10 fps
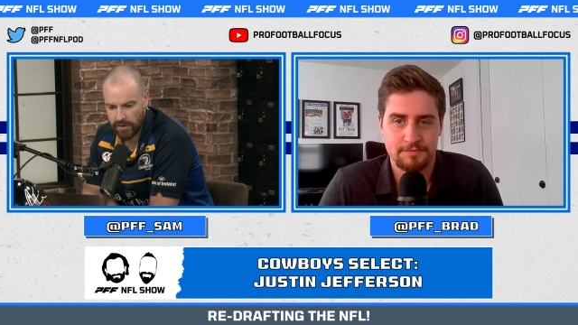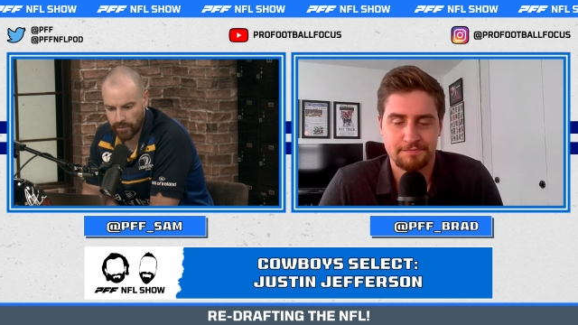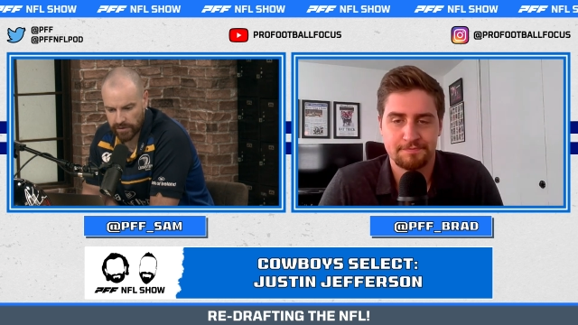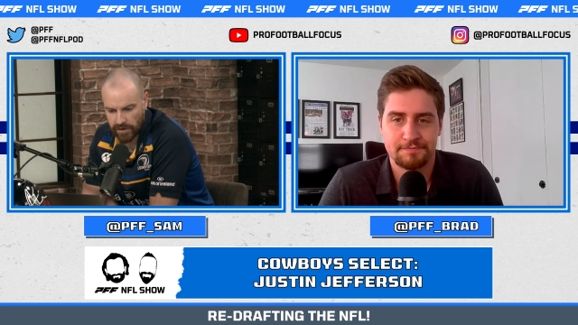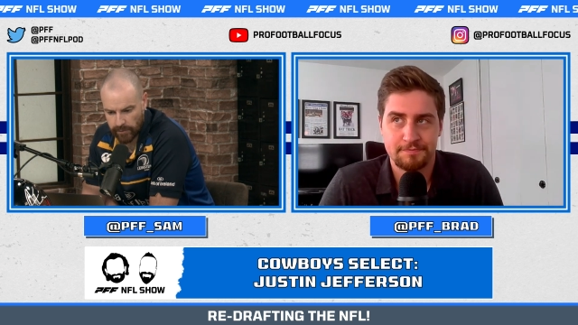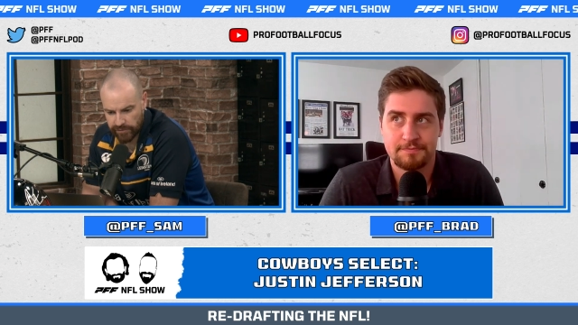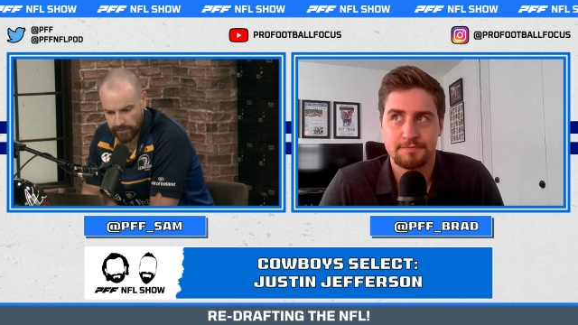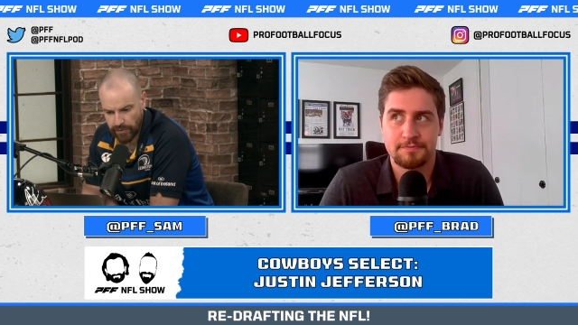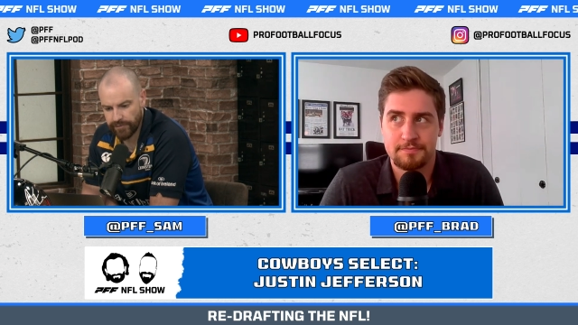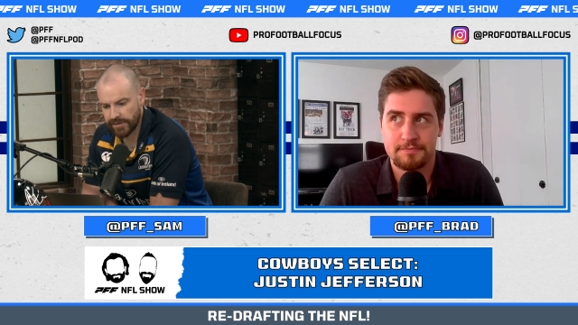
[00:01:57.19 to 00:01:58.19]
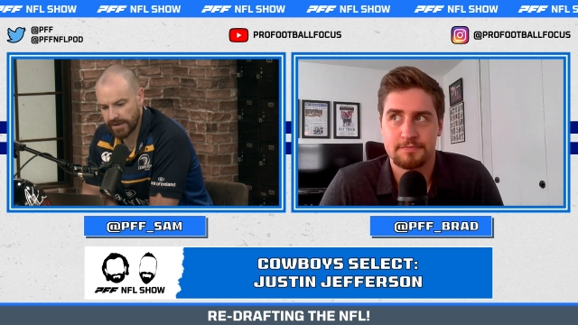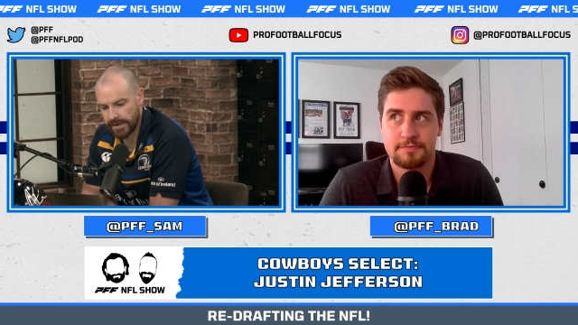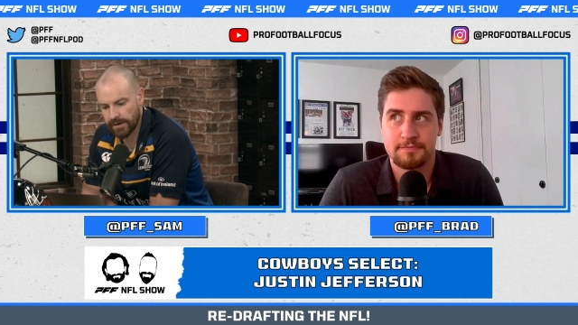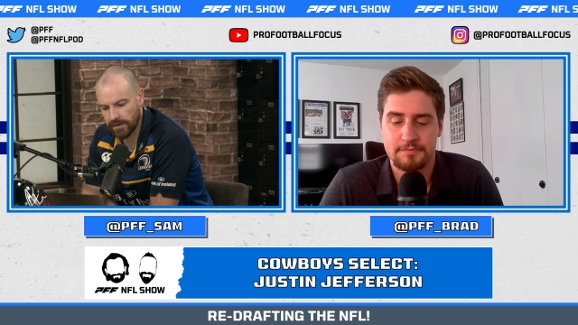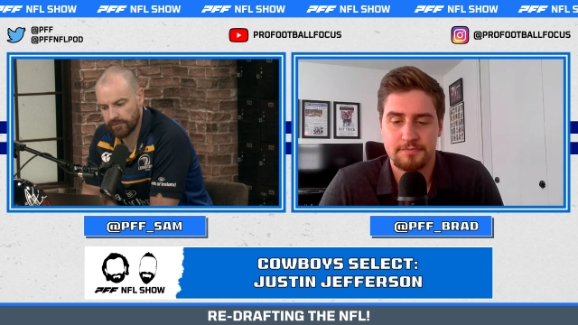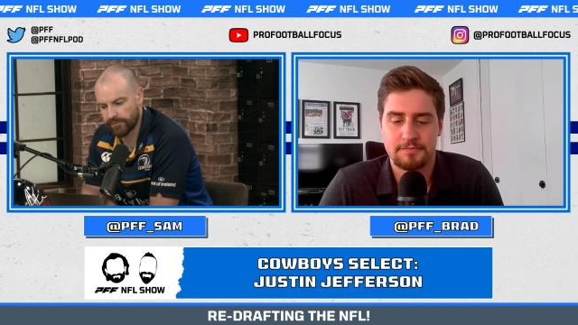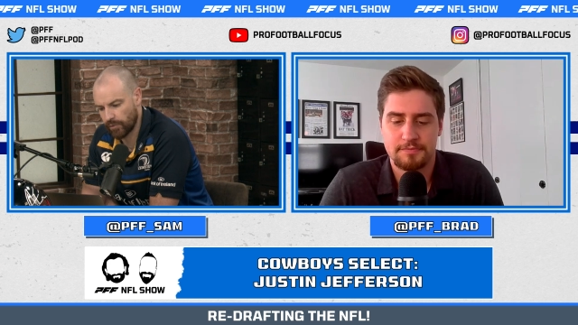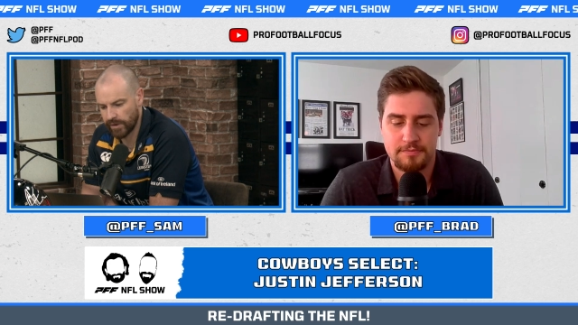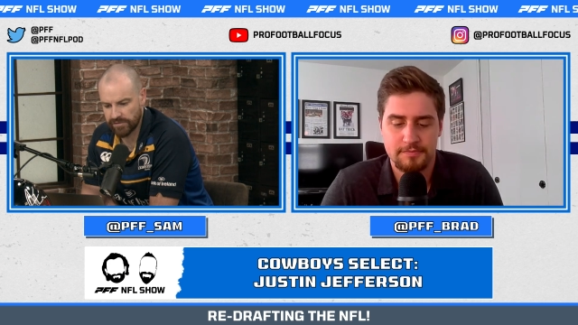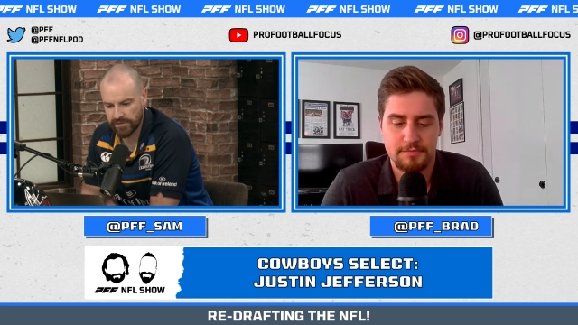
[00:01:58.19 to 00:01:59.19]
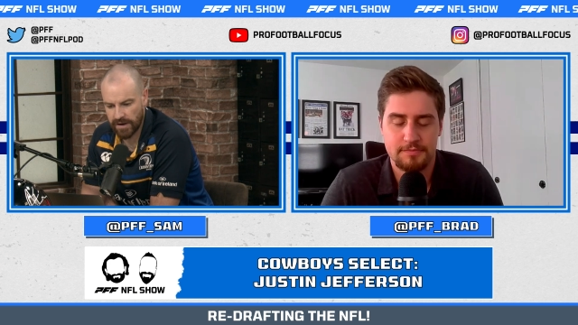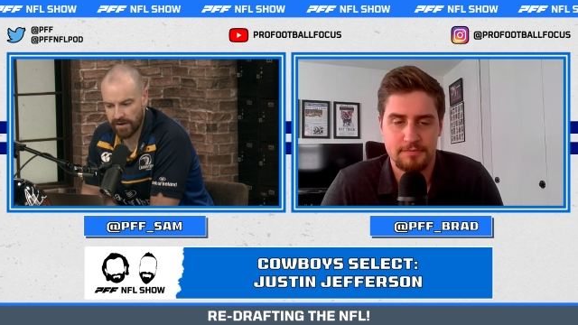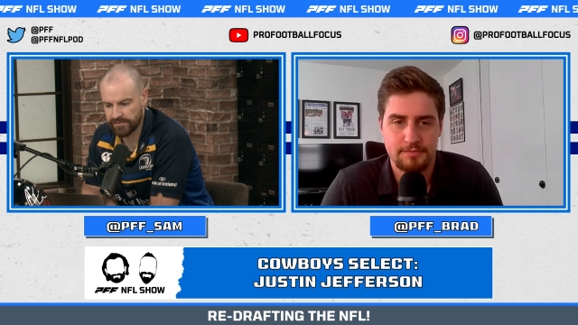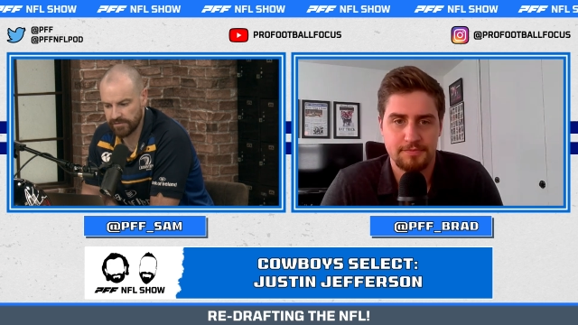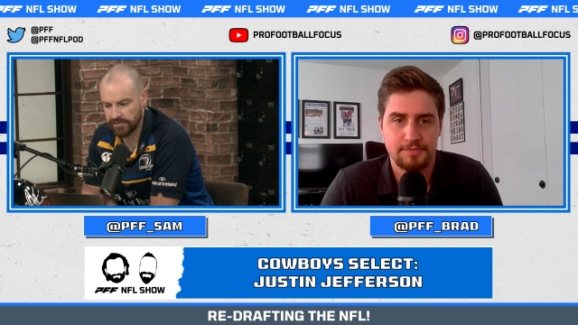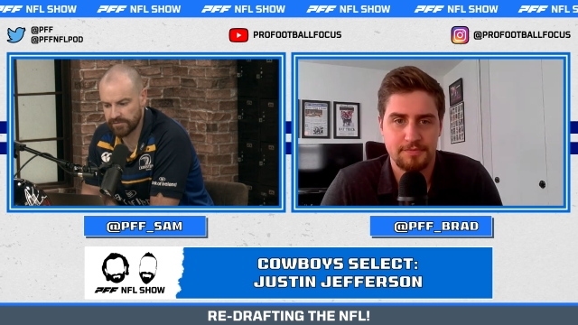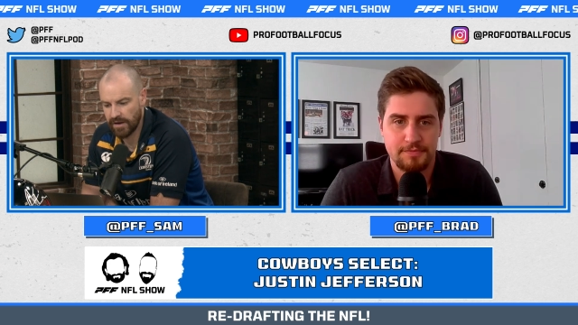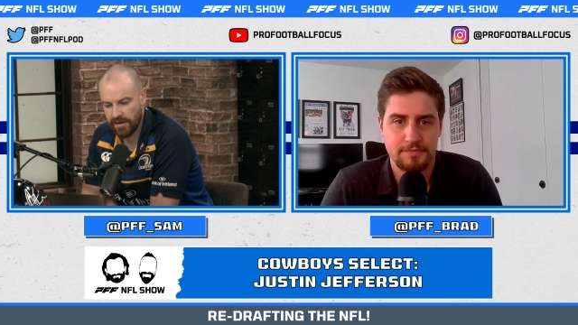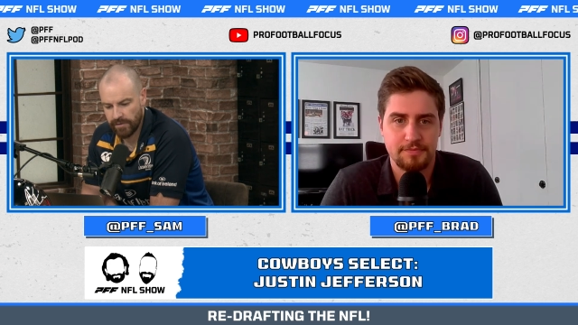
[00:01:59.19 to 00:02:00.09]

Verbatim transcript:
Speaker 1: when it comes to moving the needle for wins and losses